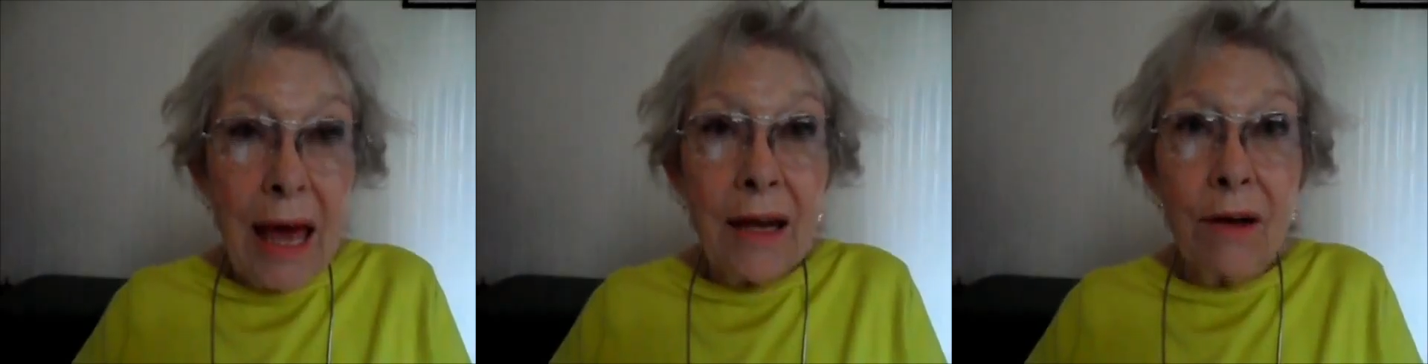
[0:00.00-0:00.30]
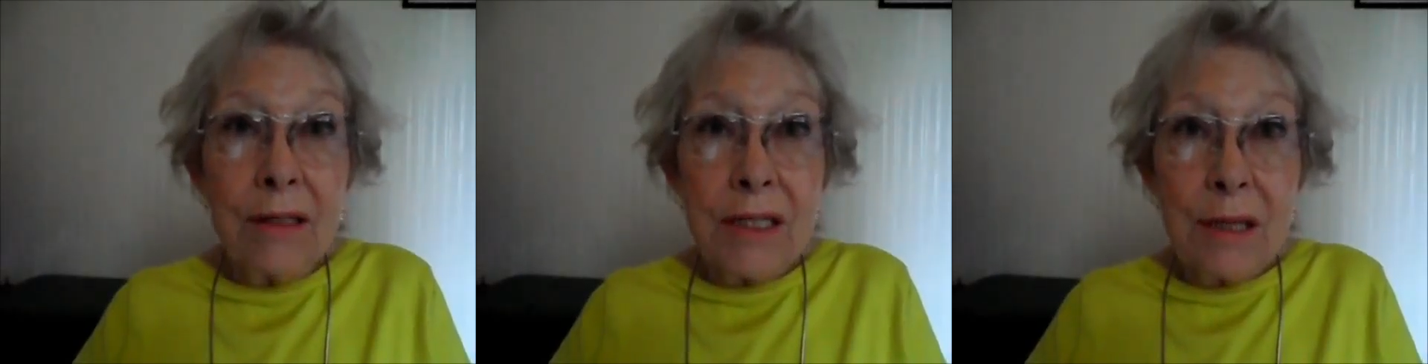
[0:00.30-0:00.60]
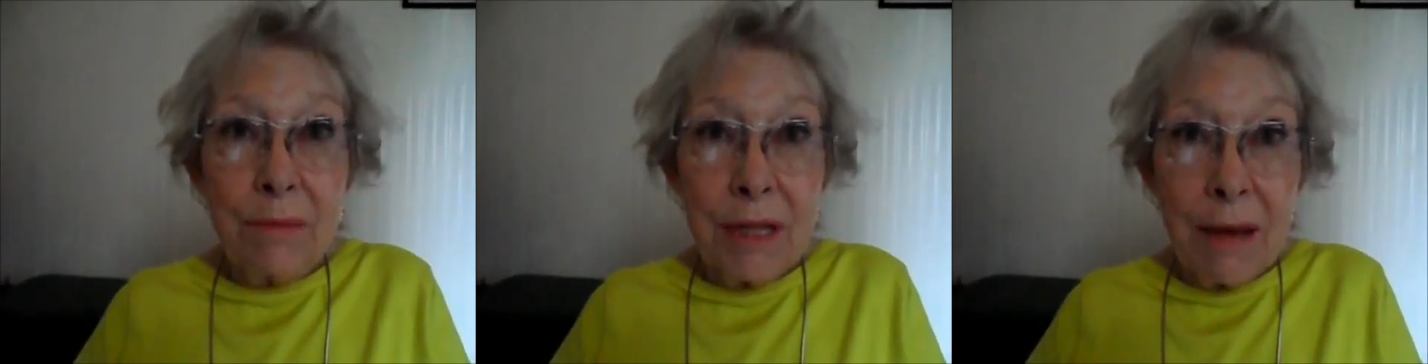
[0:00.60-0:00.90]
and on
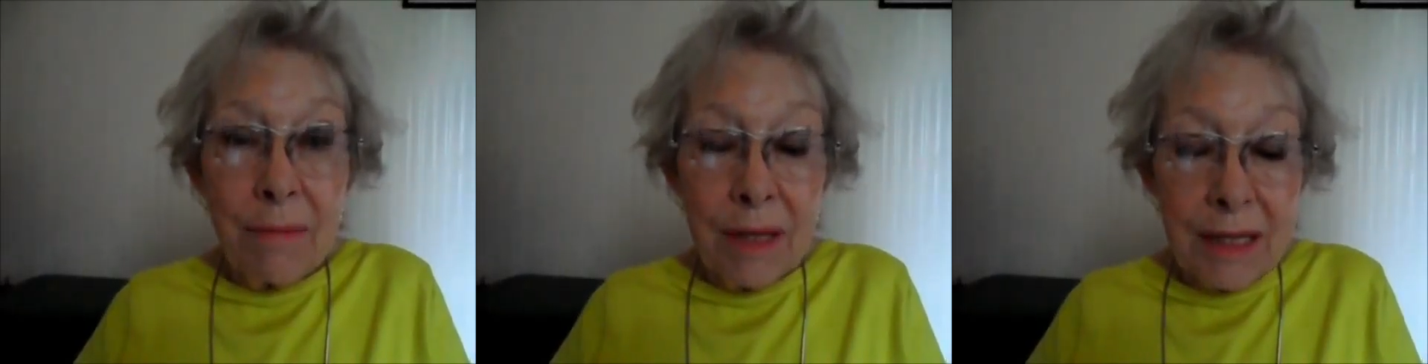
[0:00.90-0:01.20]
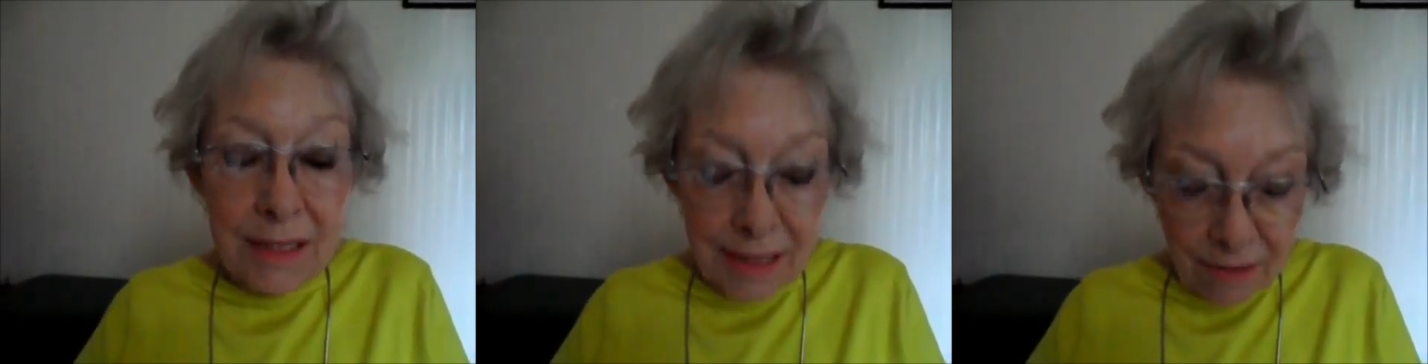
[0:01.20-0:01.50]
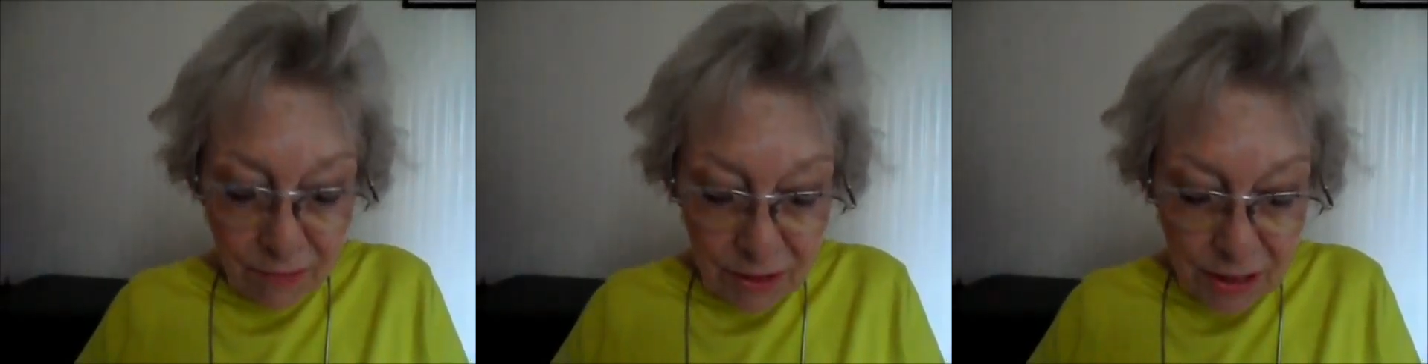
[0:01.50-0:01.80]
September the
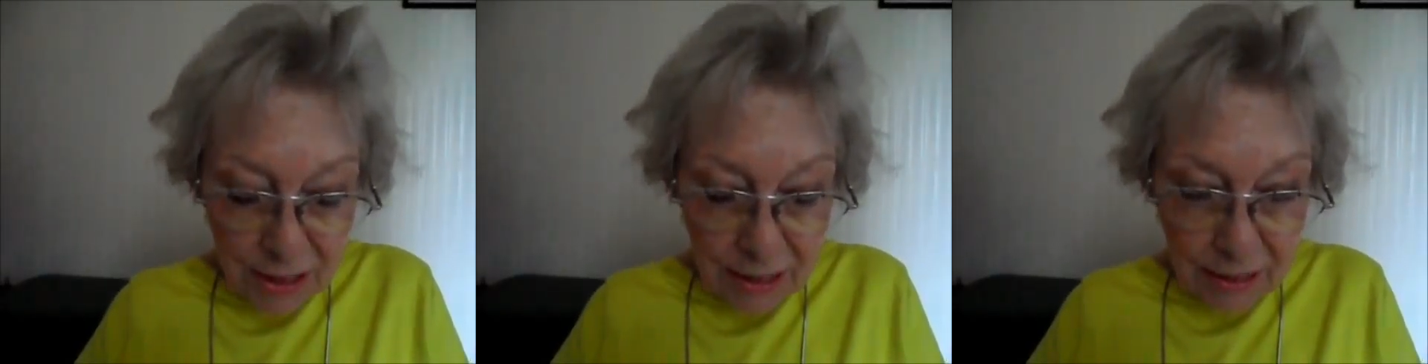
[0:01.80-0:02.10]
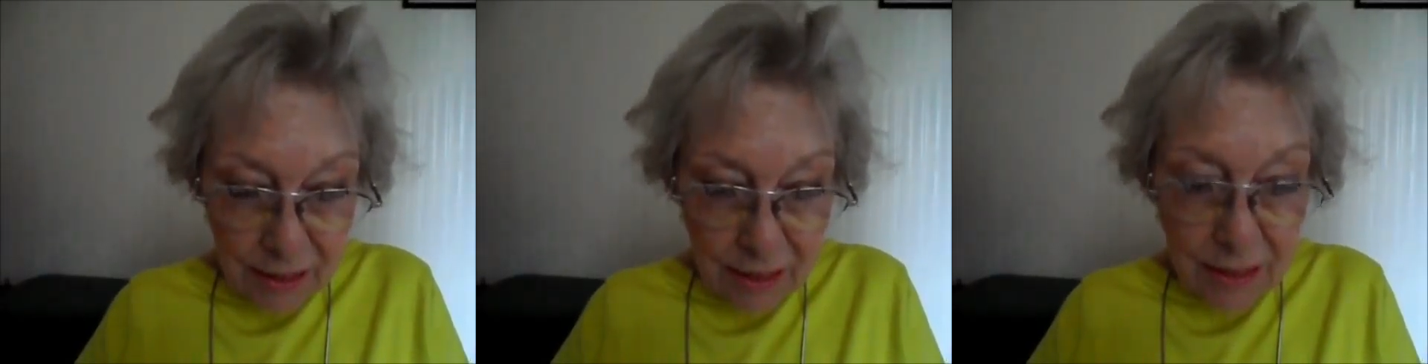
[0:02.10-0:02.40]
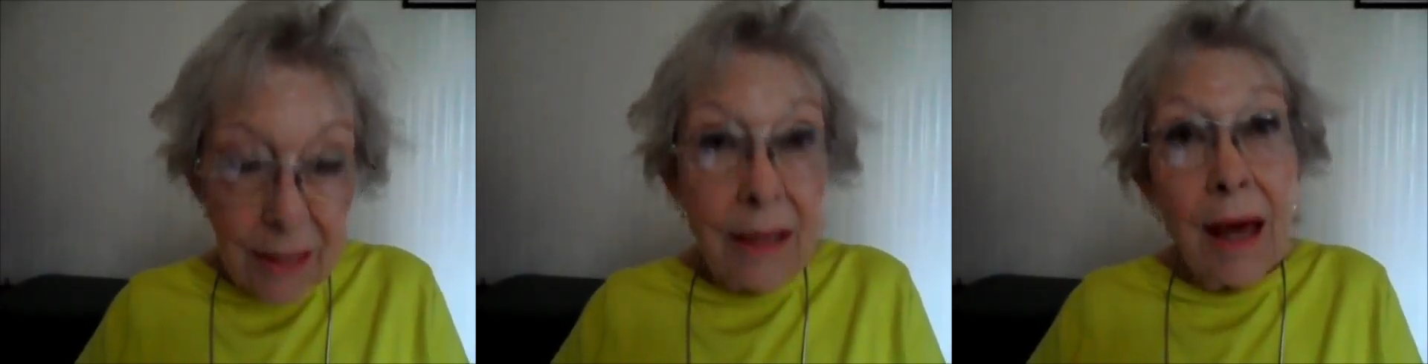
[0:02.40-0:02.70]
17th,
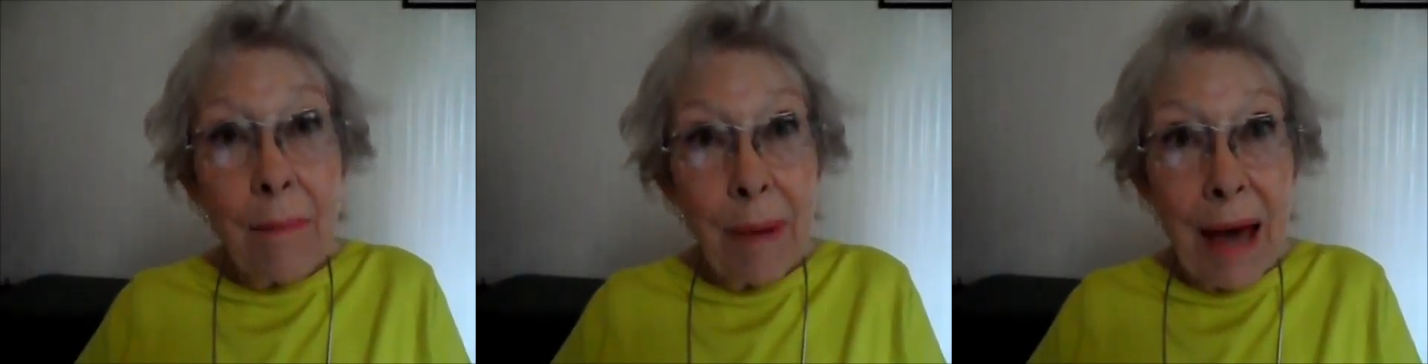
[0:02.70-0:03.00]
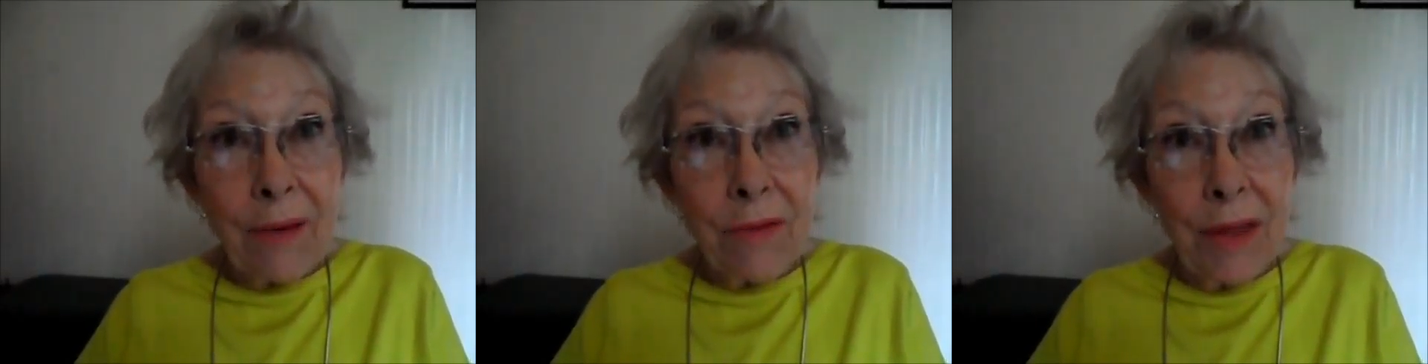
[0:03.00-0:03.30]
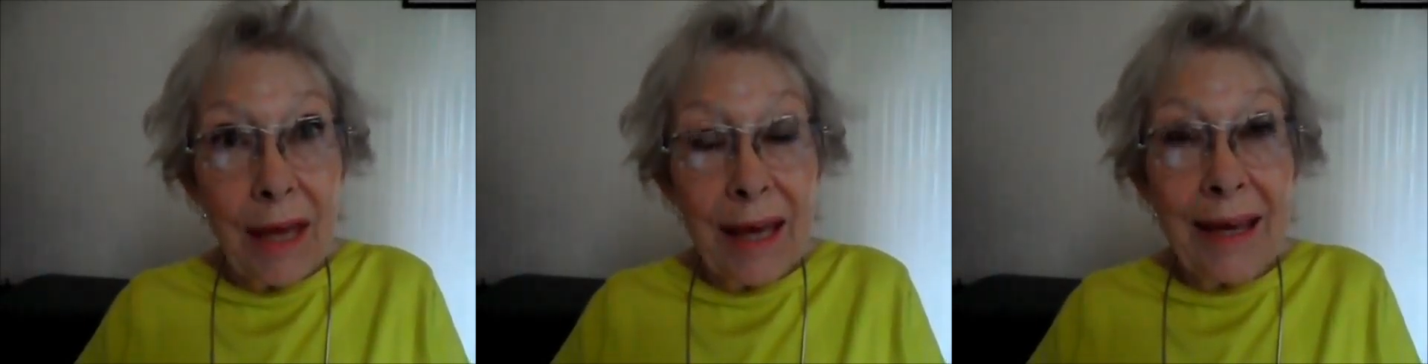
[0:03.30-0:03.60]
about
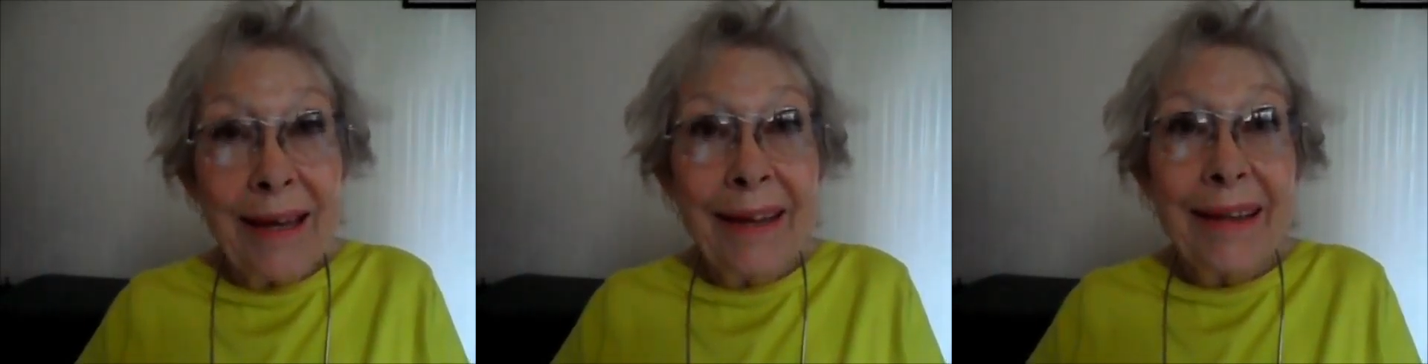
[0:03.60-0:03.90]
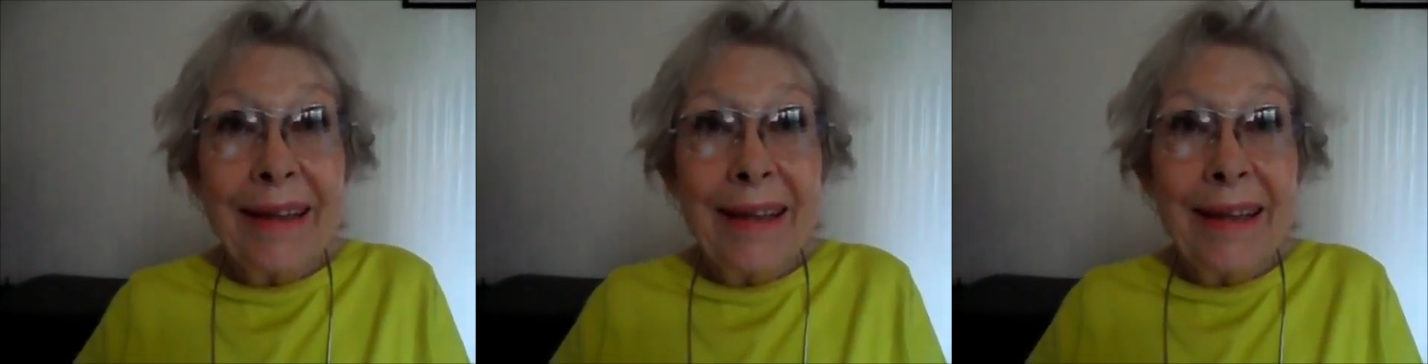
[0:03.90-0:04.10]
there,